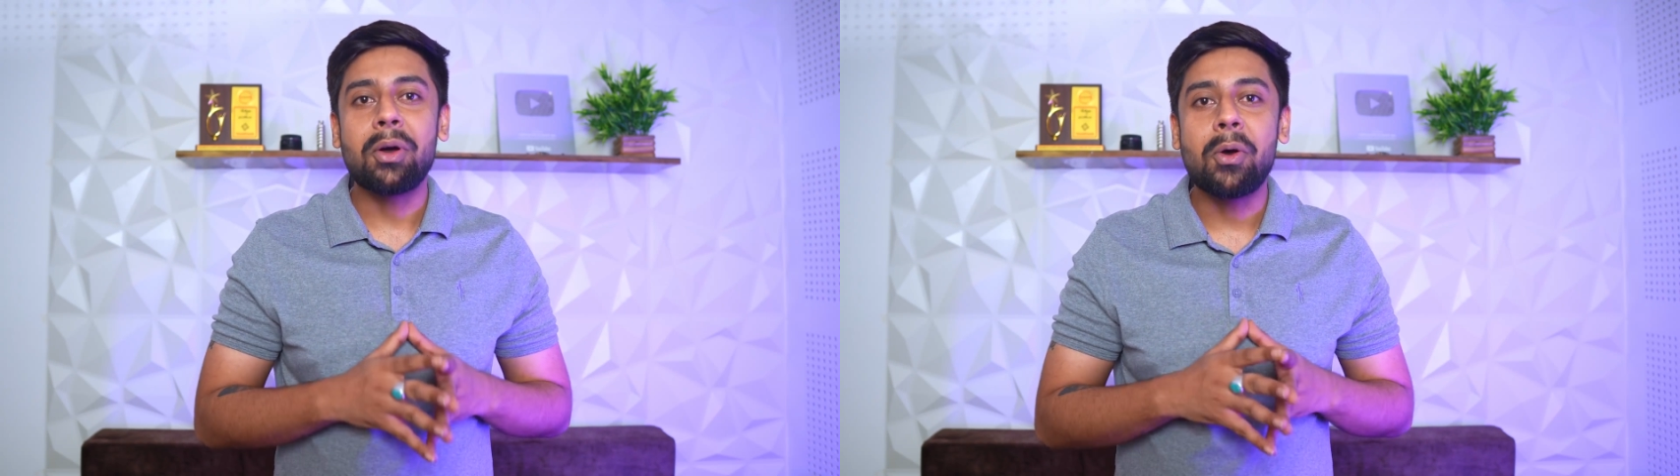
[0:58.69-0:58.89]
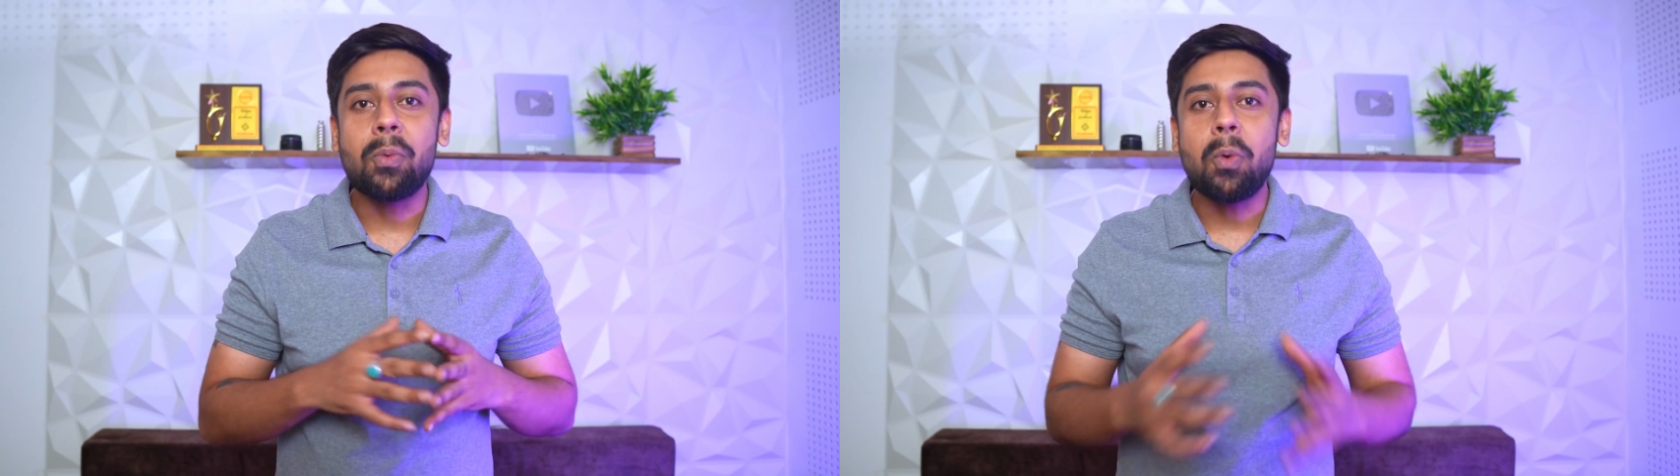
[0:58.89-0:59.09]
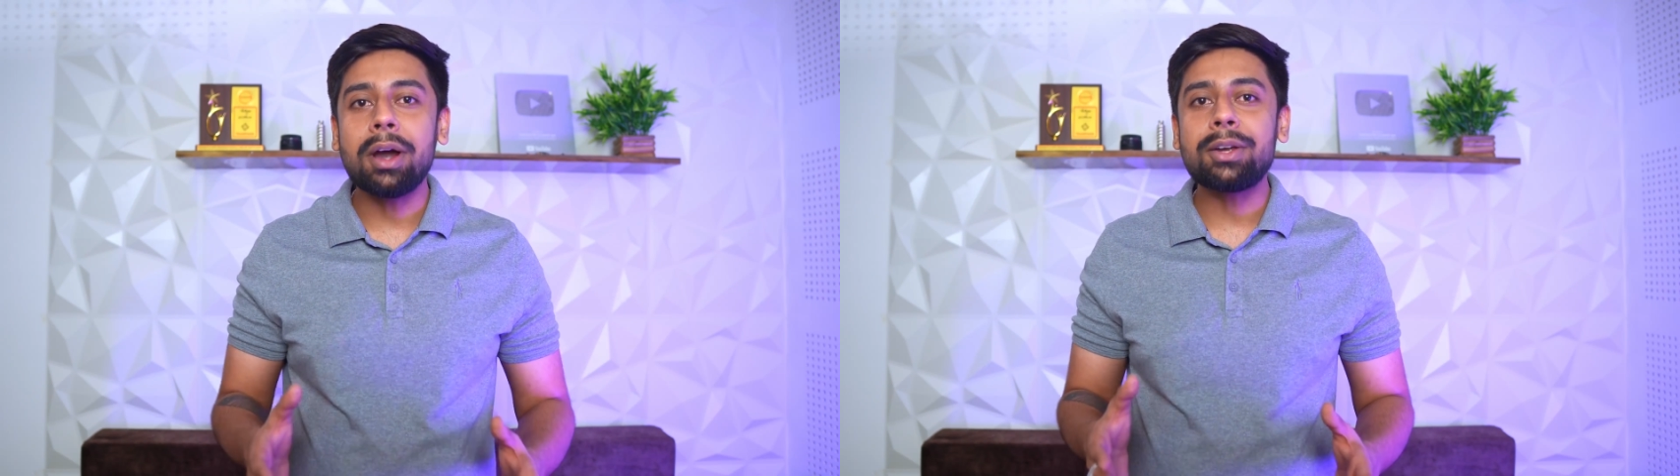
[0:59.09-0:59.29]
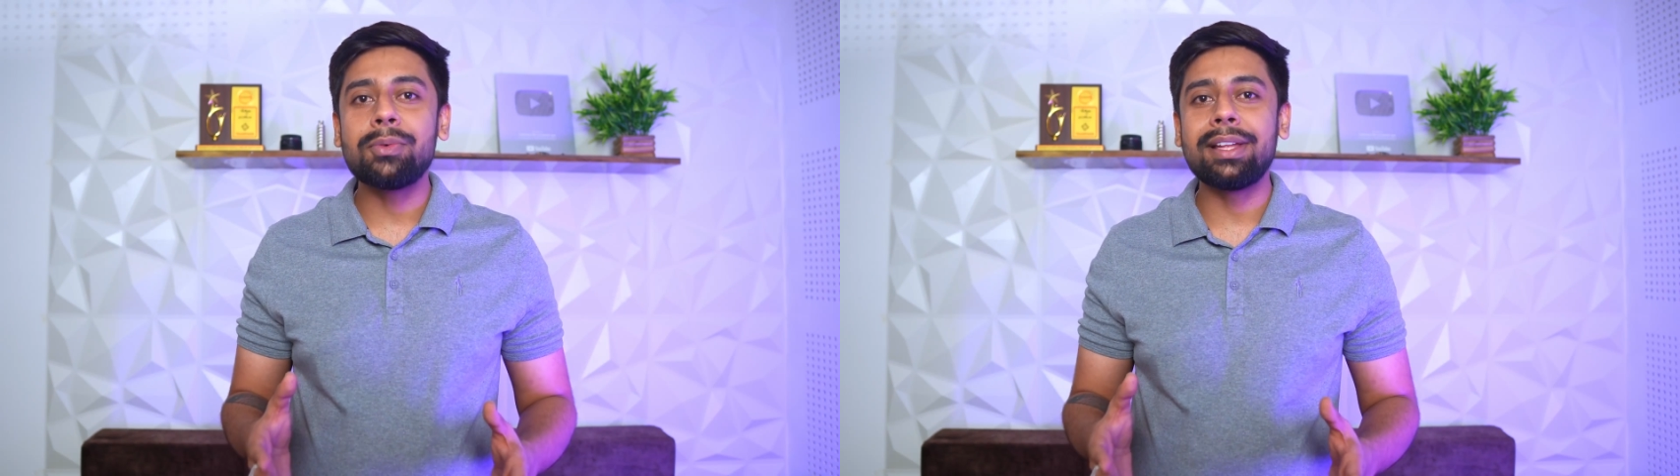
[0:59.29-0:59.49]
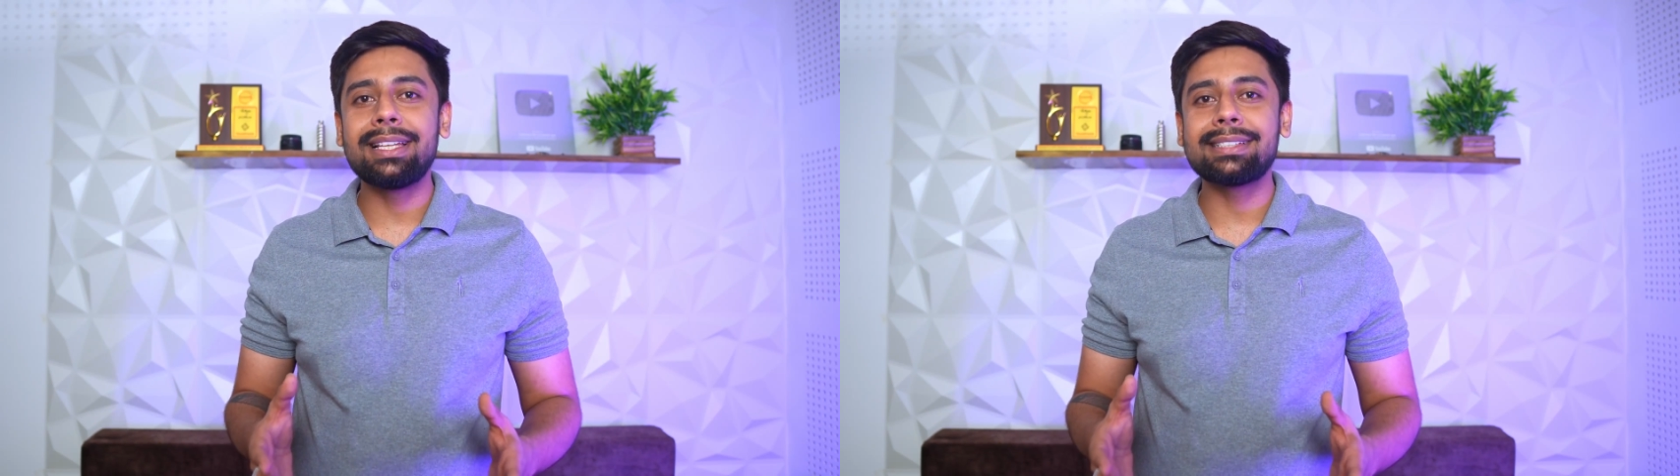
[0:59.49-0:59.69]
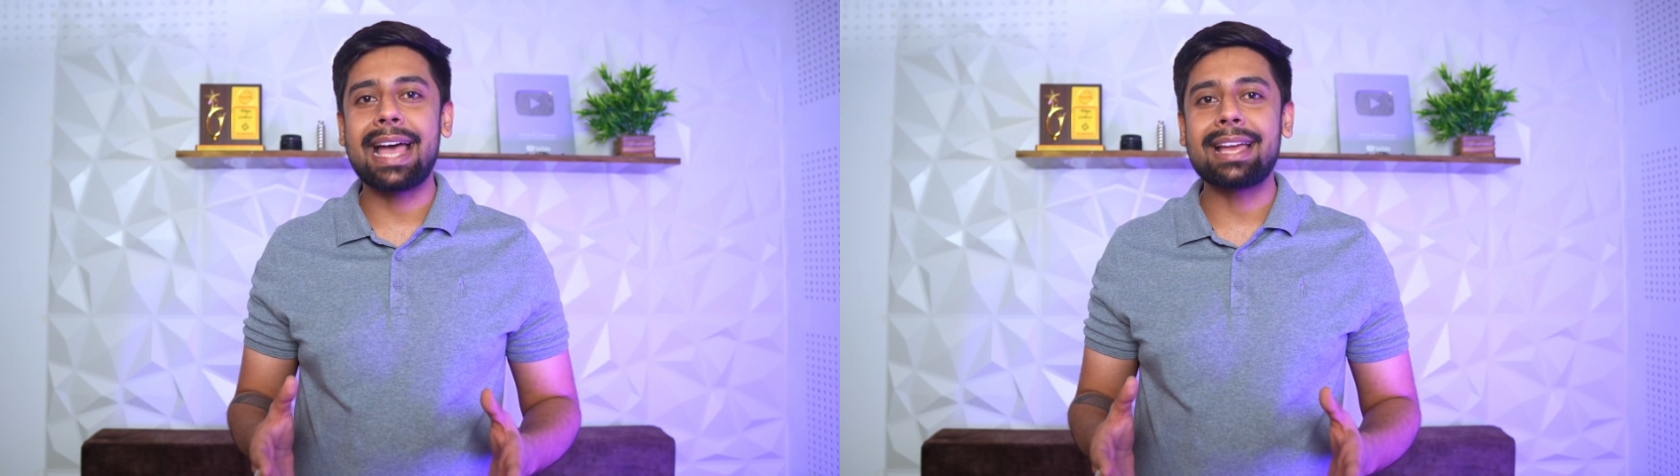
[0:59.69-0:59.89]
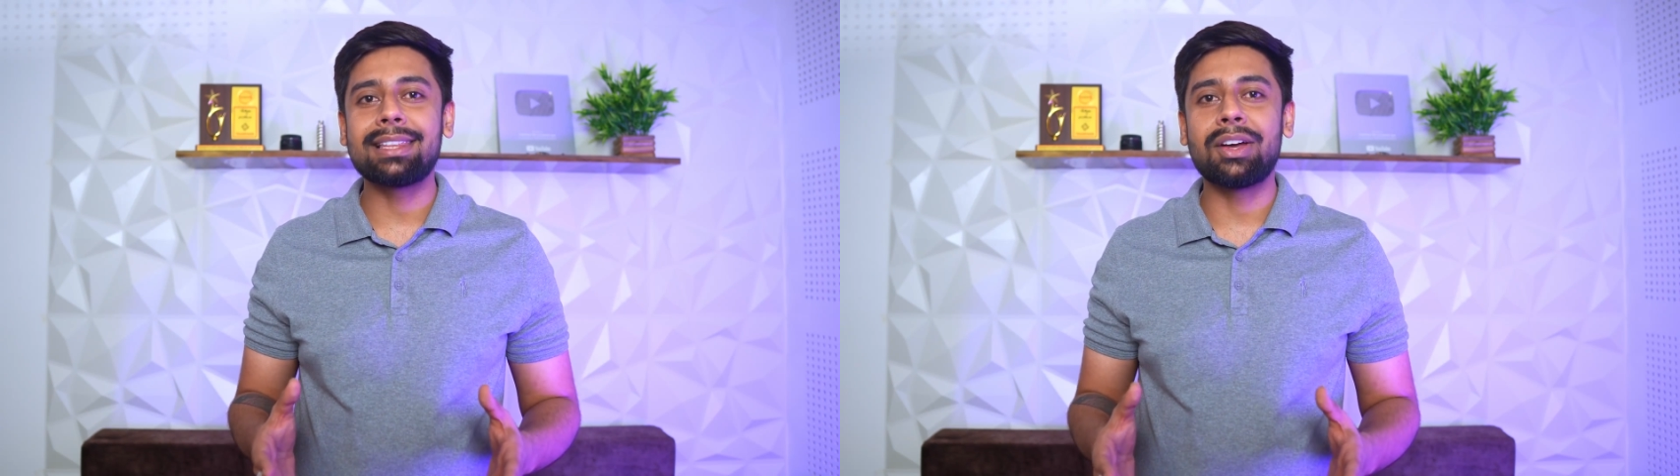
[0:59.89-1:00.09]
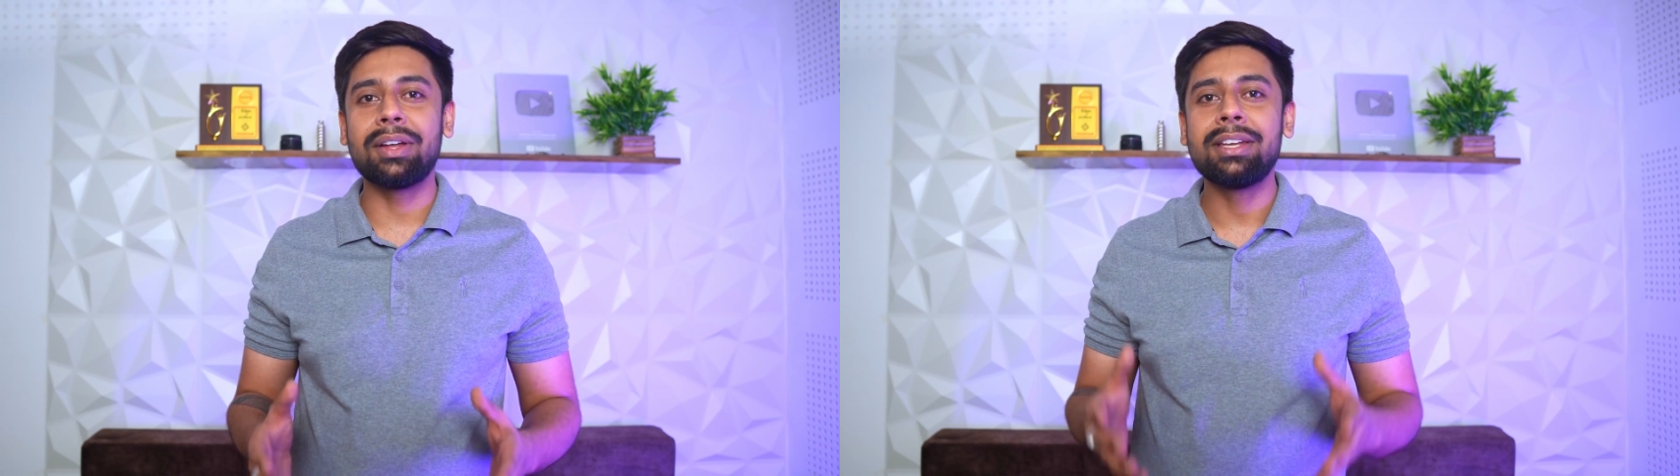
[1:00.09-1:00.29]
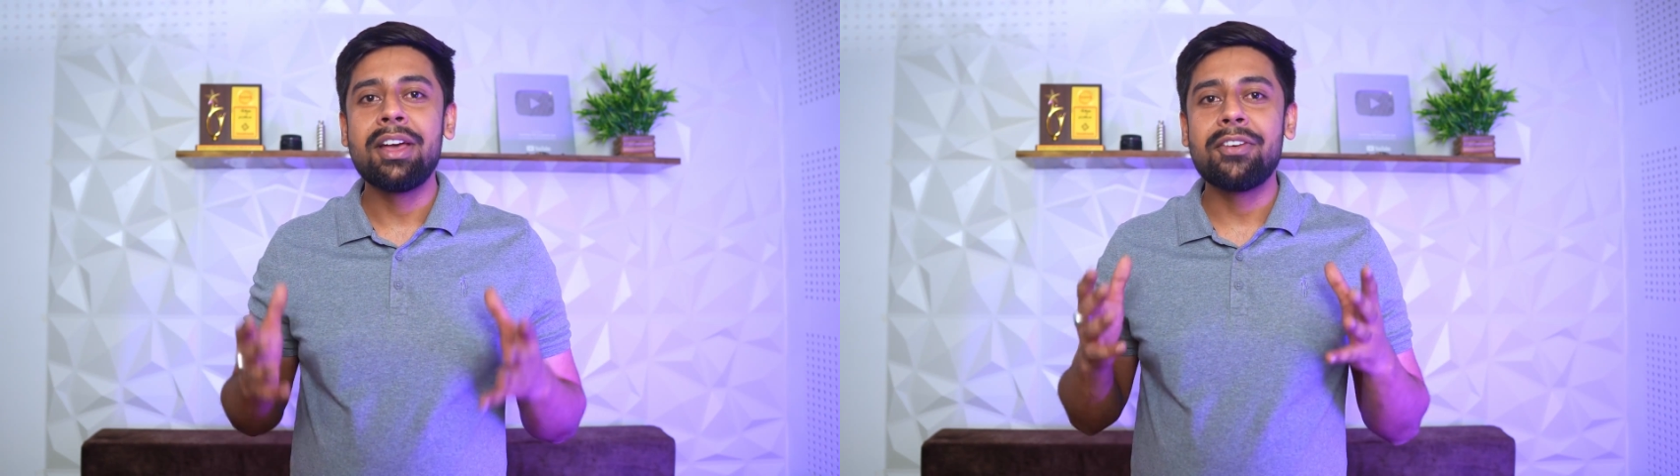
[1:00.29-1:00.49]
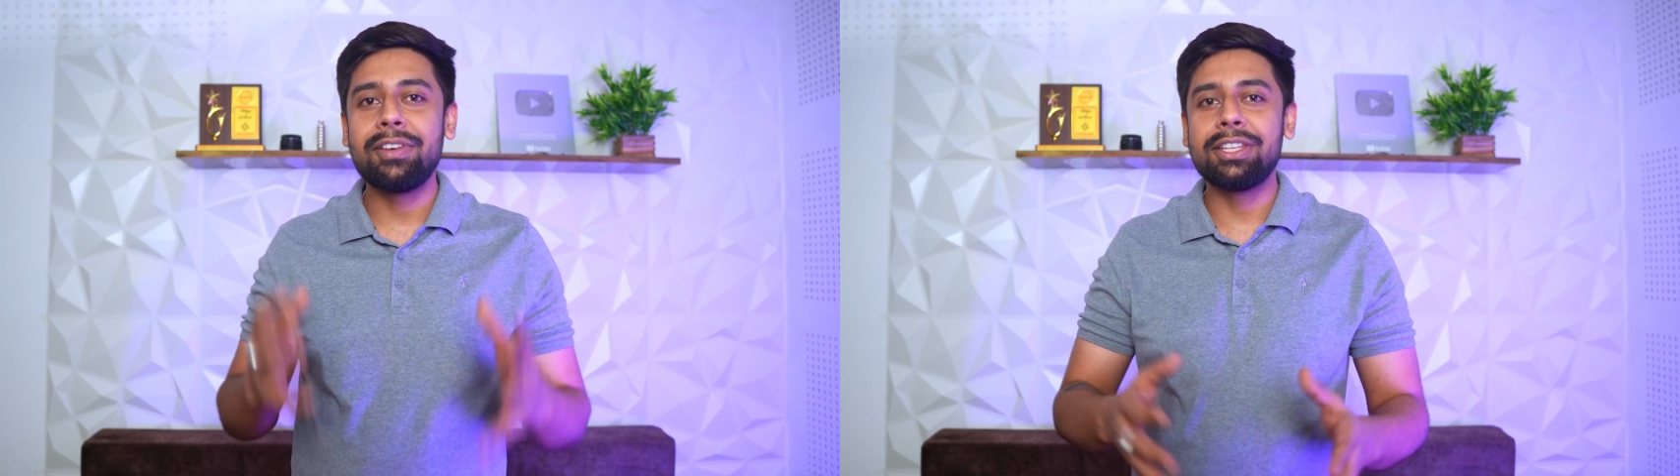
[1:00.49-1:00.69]
who want to win this hackathon
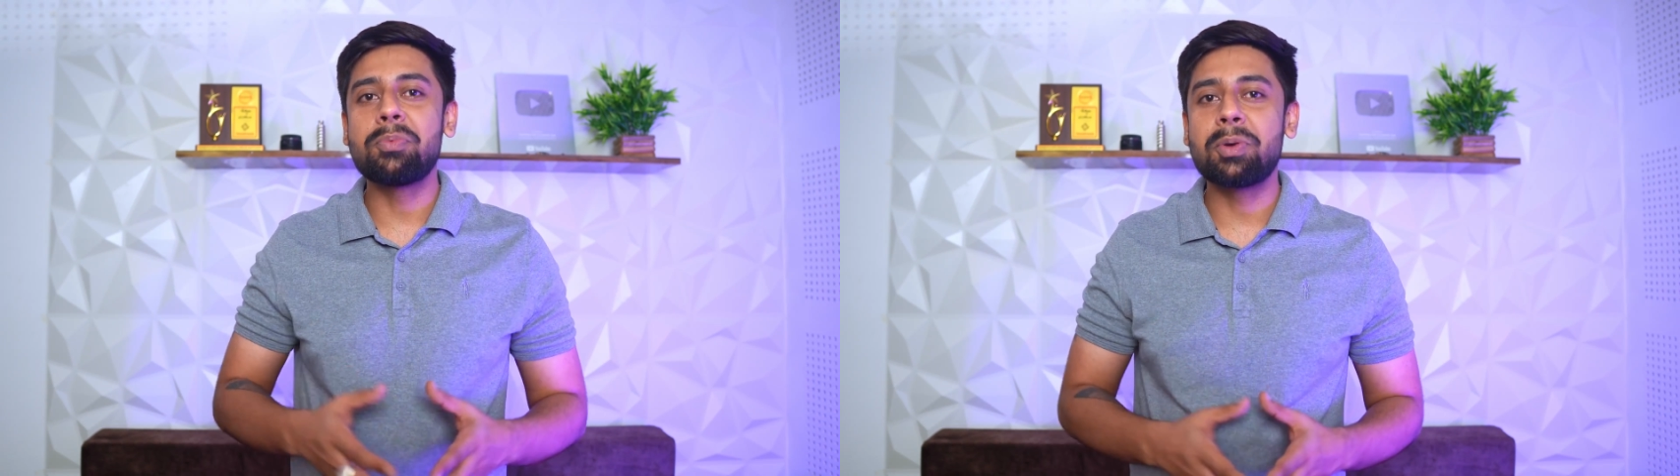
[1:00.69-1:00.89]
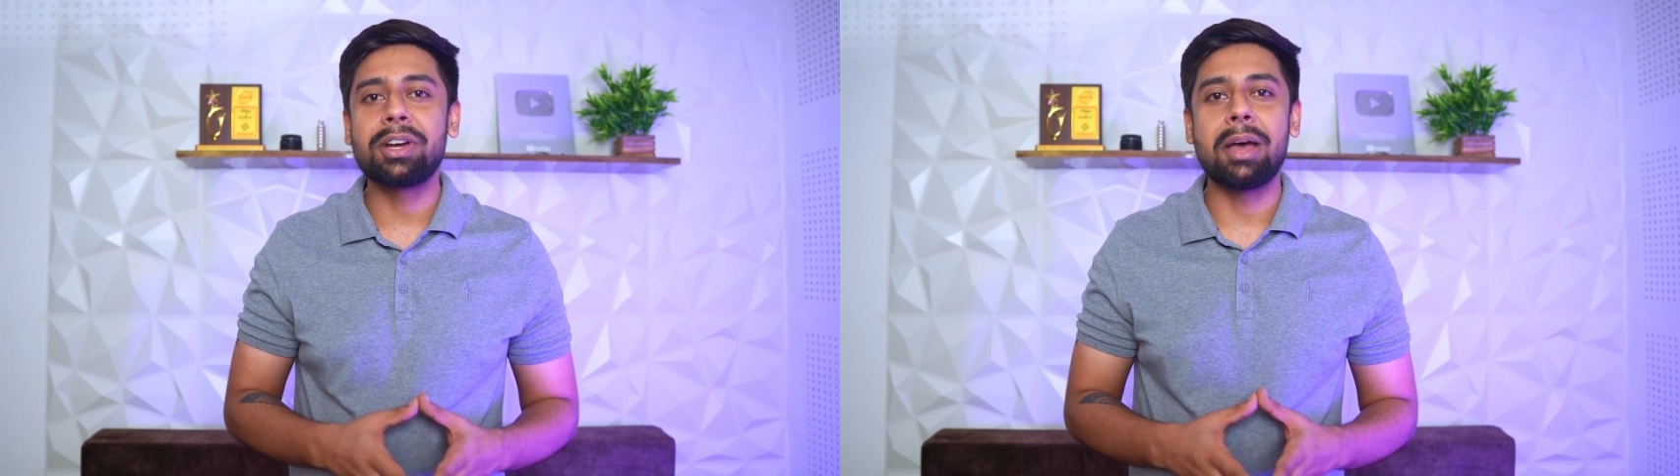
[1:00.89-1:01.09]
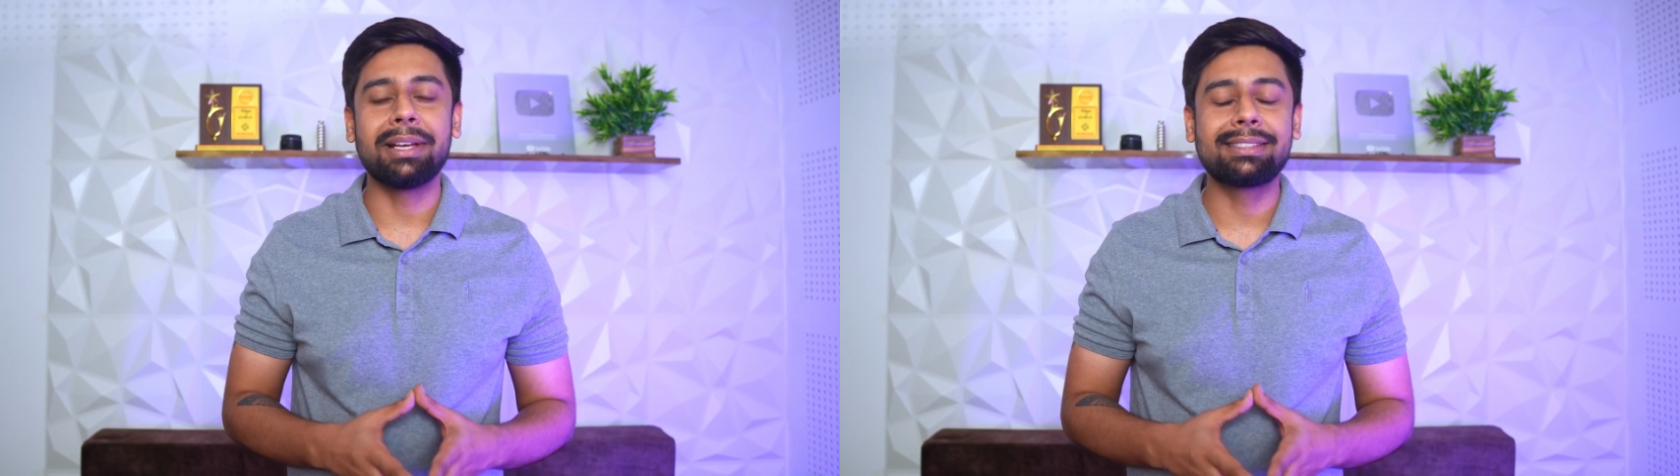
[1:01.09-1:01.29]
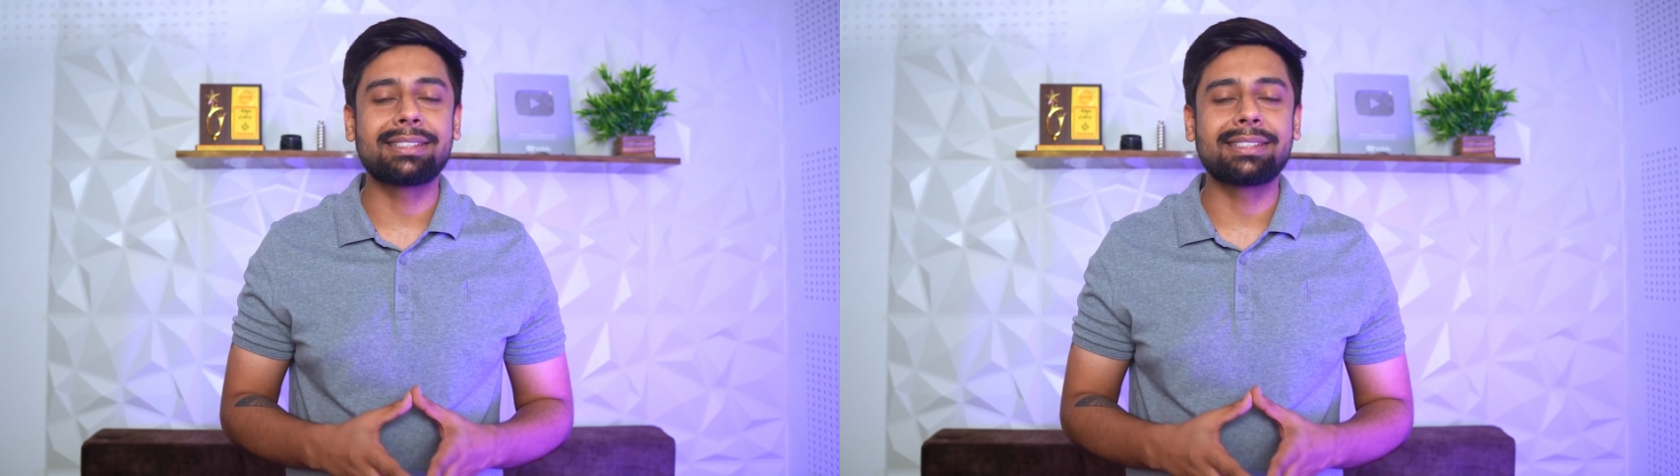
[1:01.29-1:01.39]
with your programming